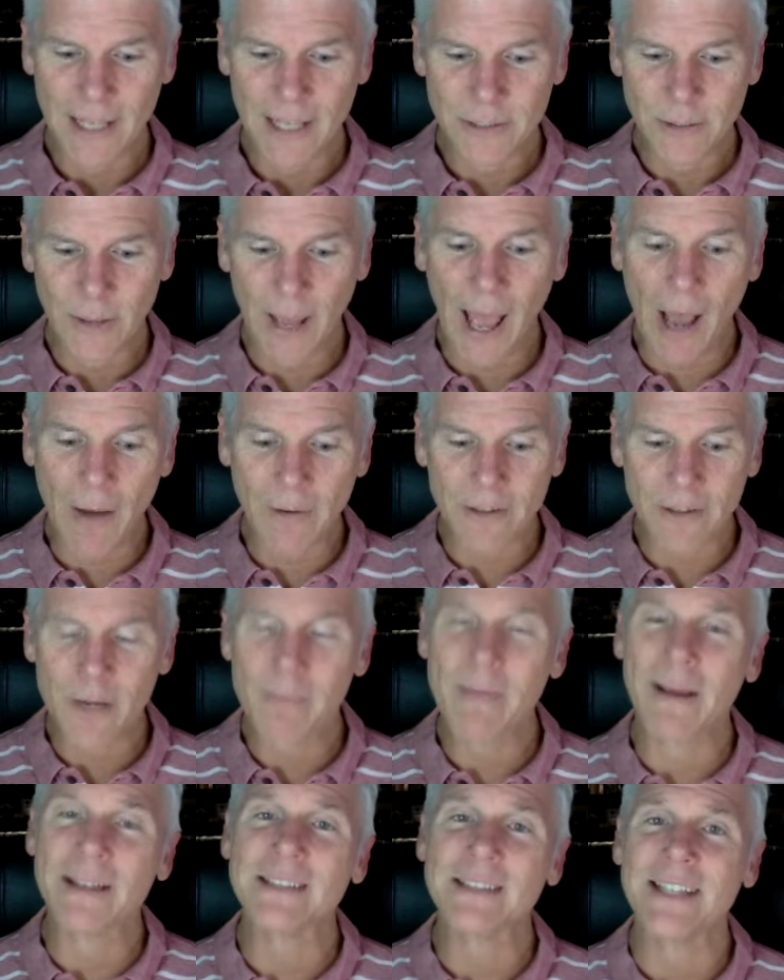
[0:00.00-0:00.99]
So how can you
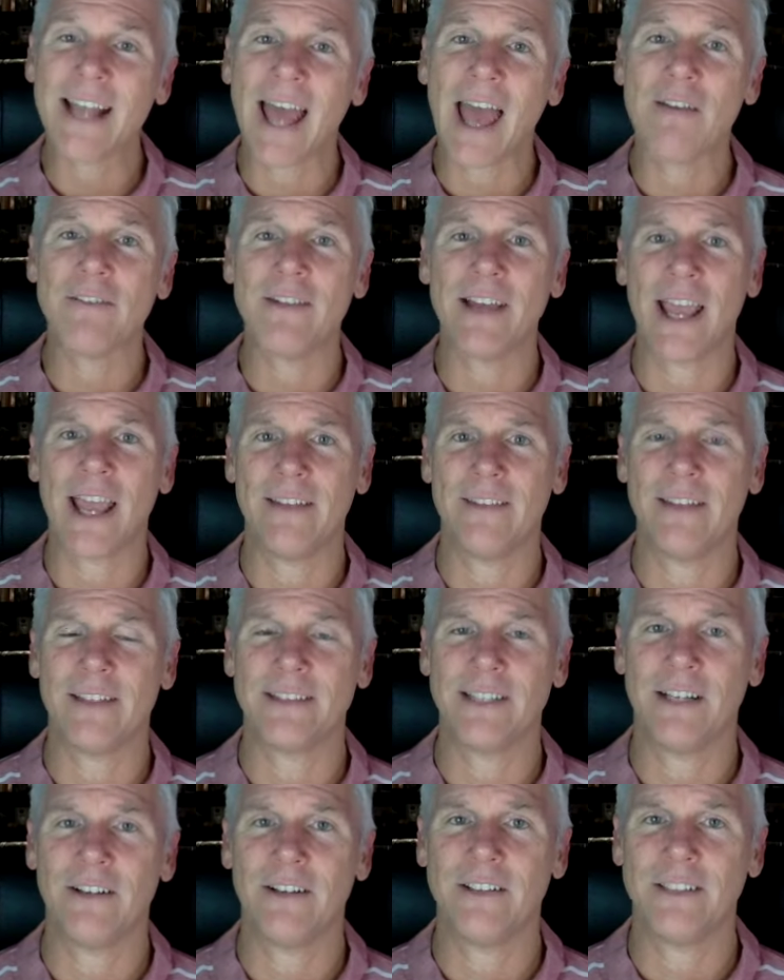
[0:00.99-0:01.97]
best navigate
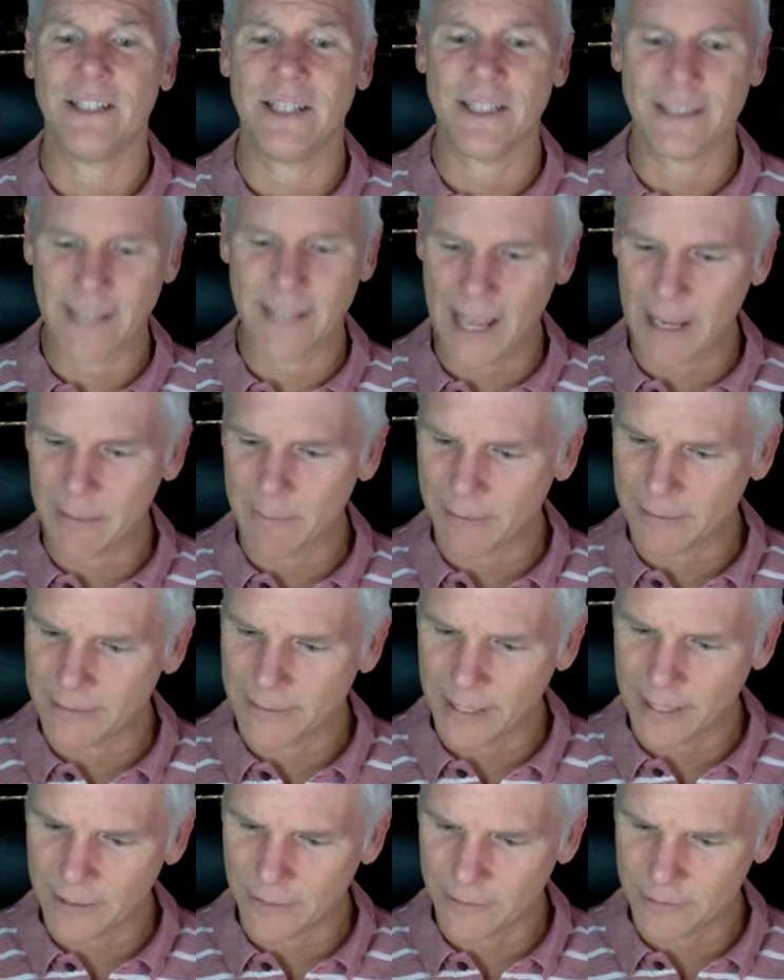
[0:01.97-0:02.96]
this energy, this
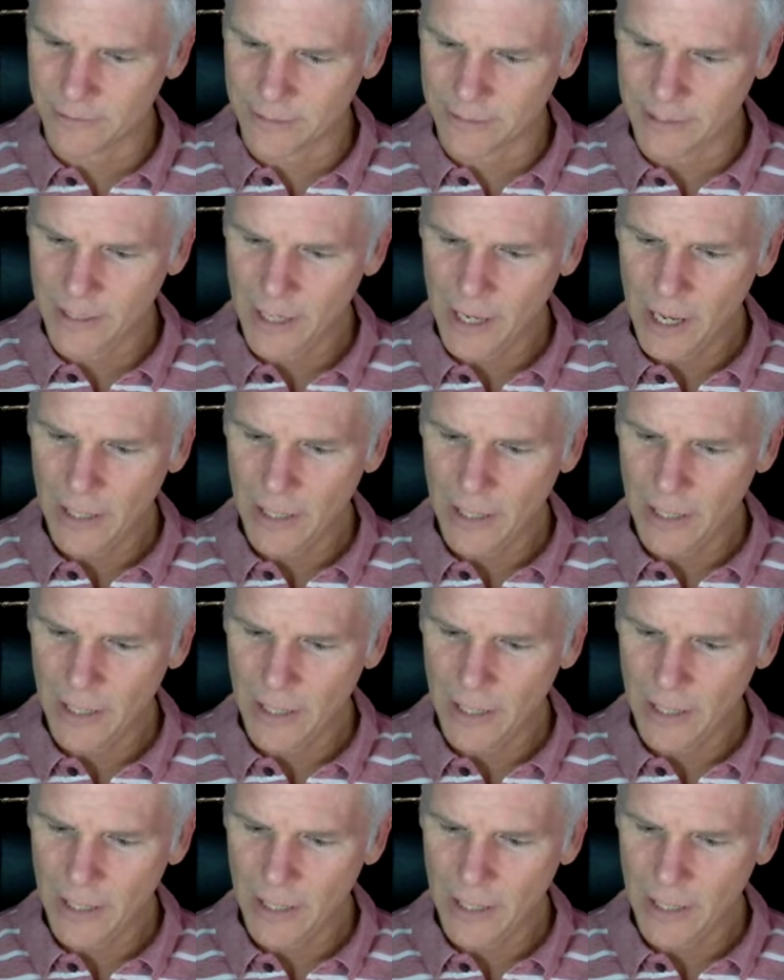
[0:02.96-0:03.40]
Hangman energy?